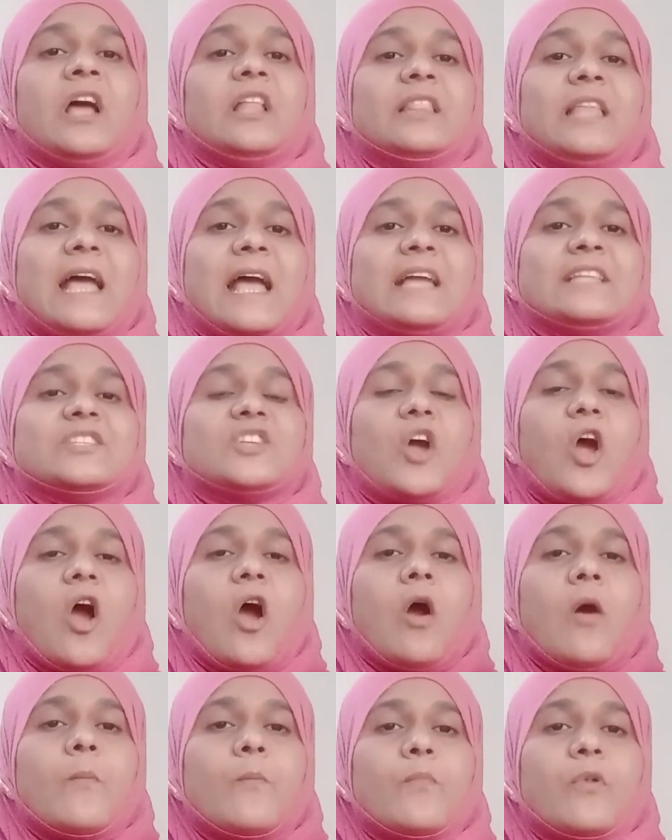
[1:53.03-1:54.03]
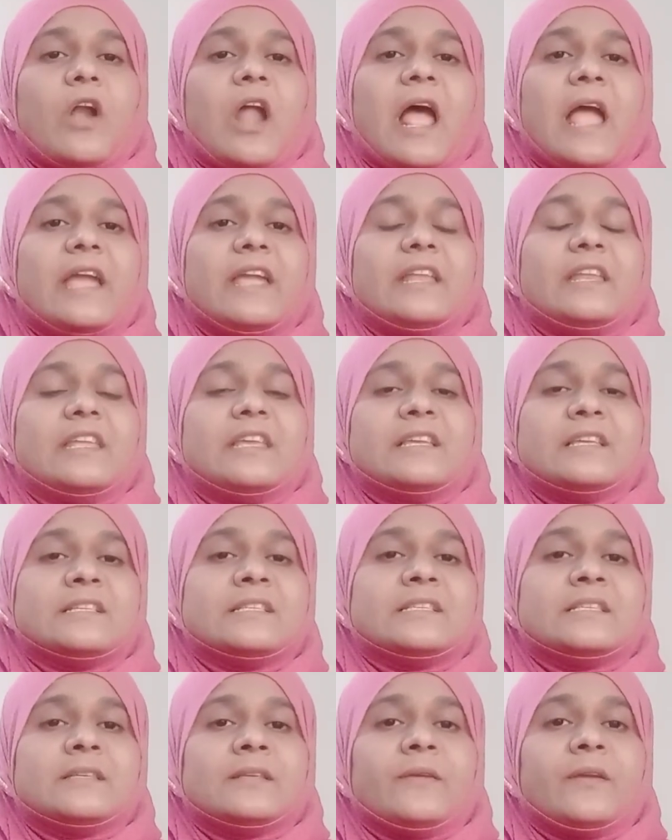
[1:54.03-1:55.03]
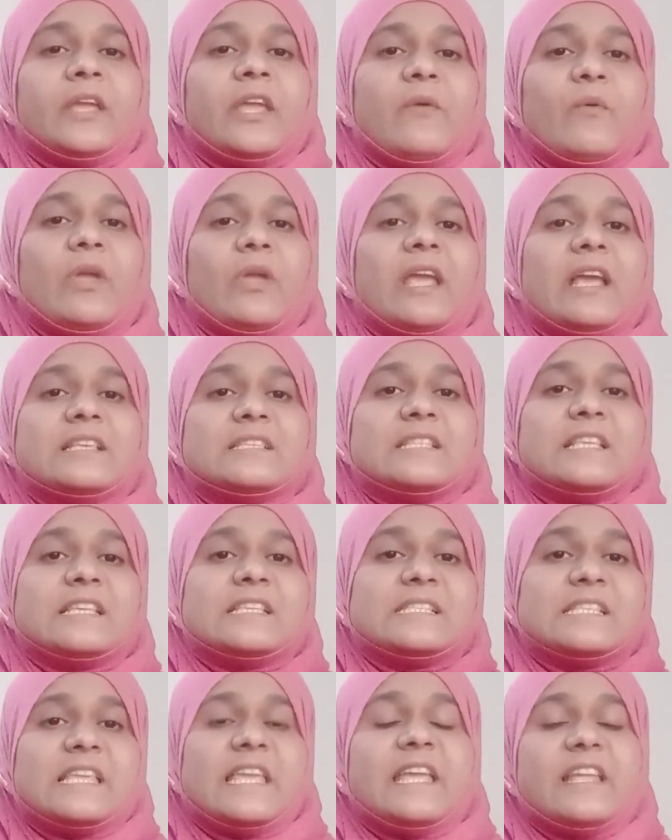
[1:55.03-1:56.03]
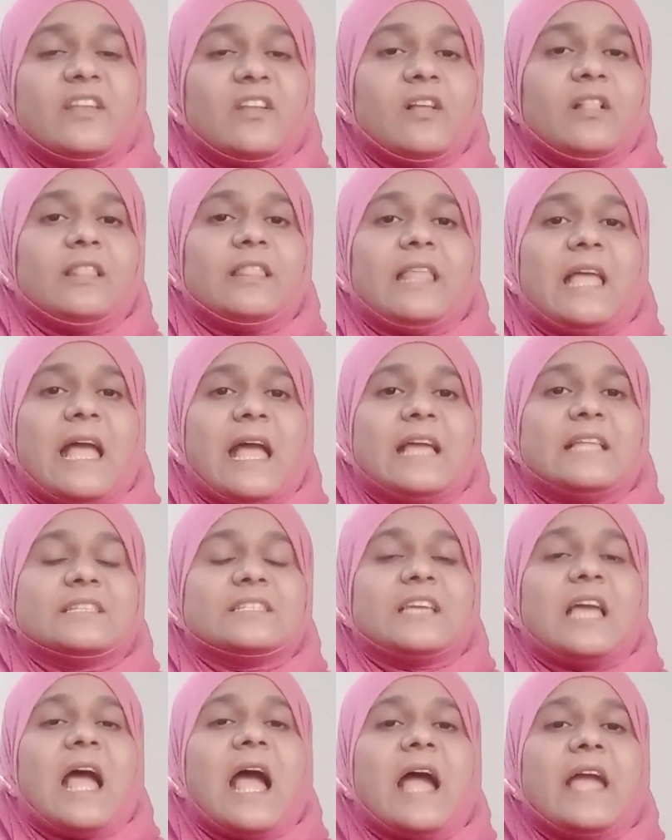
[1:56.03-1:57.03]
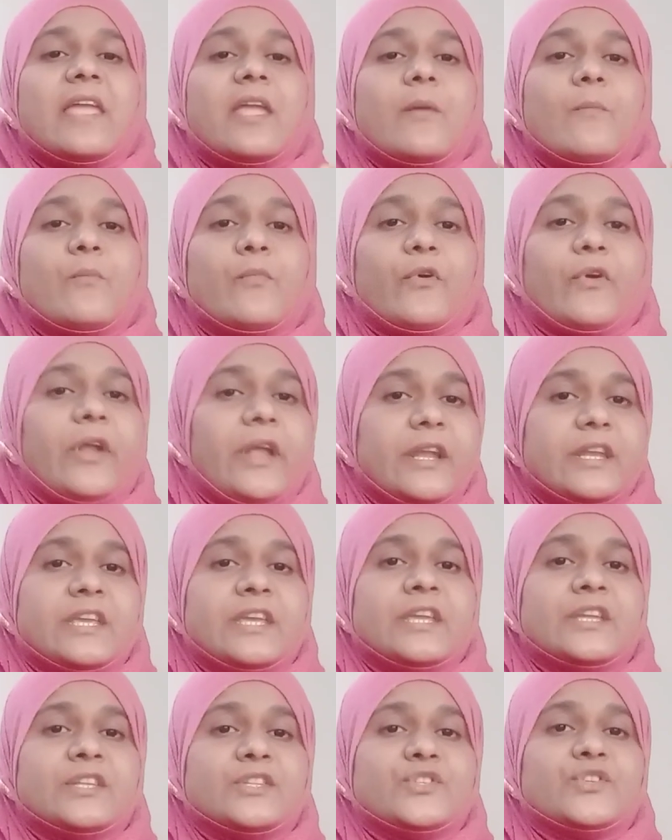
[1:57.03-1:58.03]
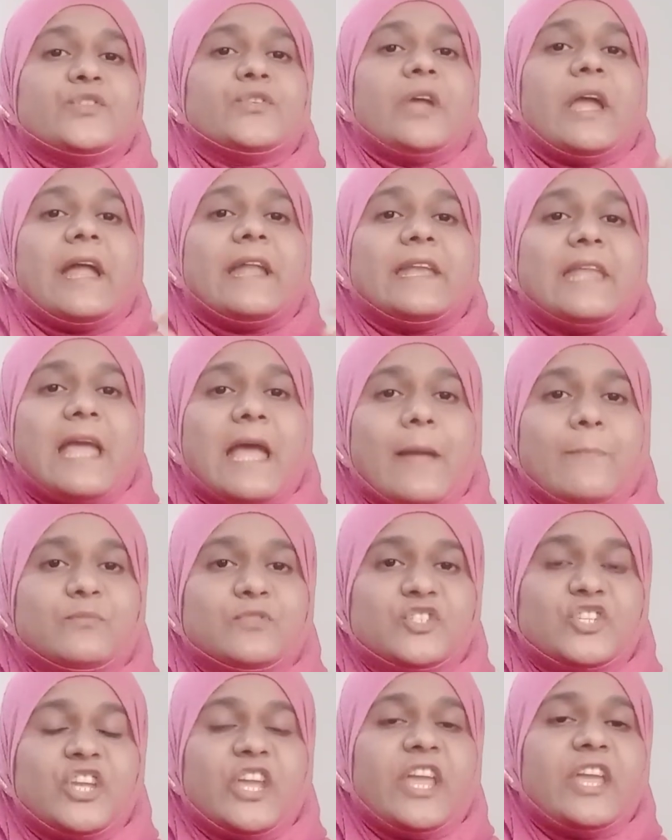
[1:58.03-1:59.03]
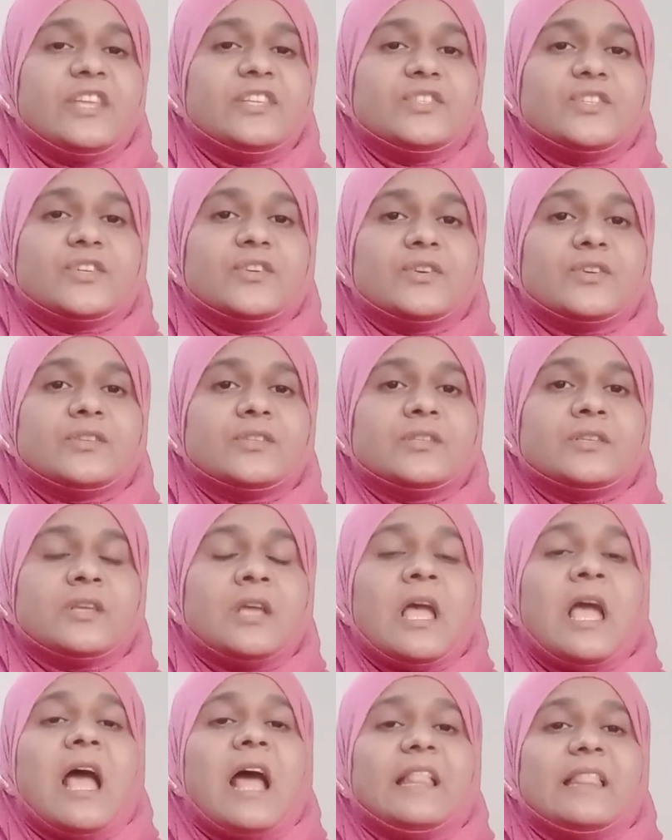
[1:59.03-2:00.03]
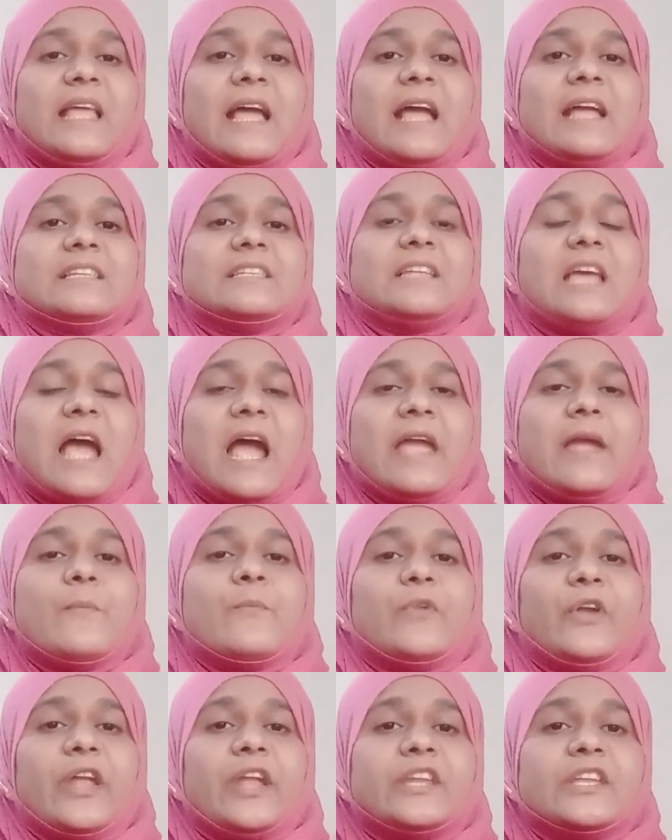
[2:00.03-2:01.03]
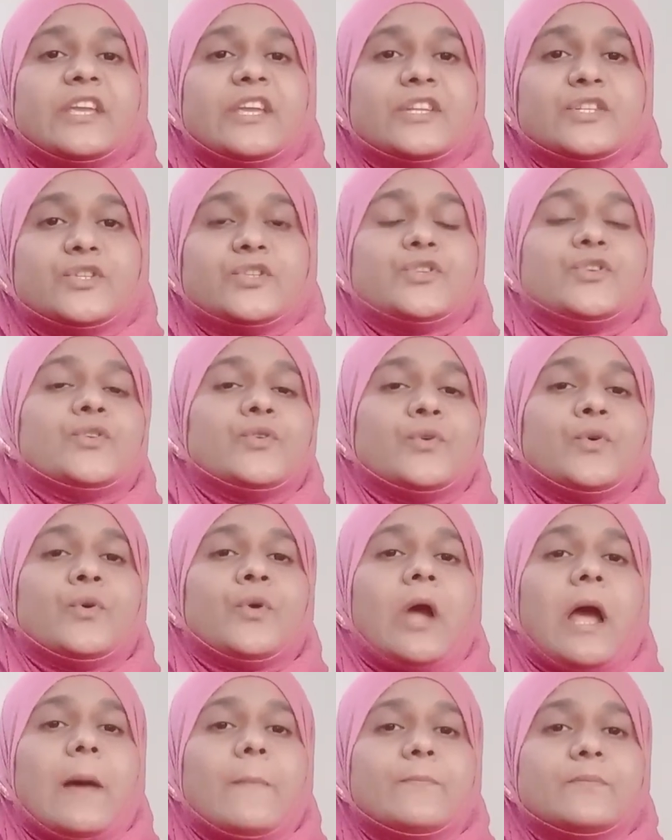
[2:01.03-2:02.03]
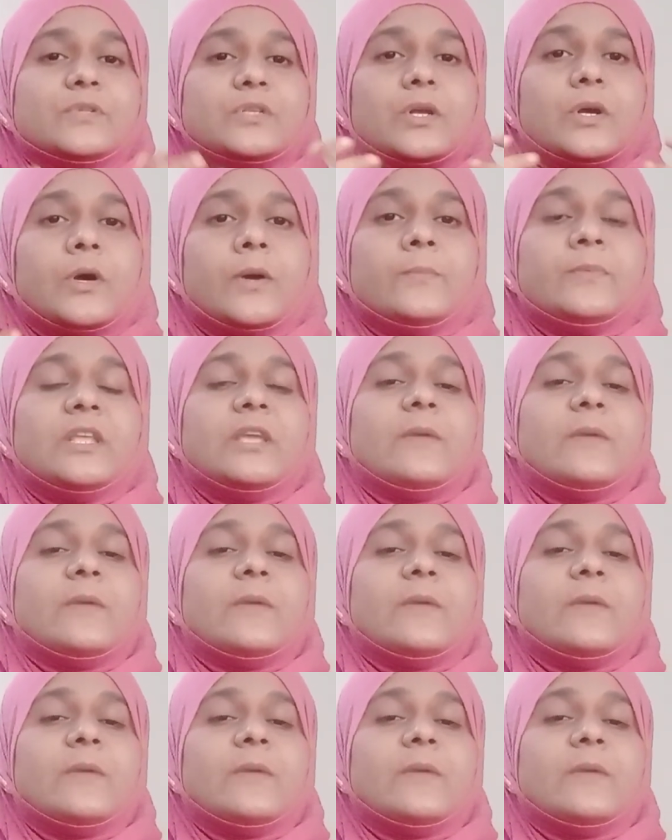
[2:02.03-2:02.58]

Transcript: That our brain is giving us the signal that I am ready to adapt changes, that I am ready to absorb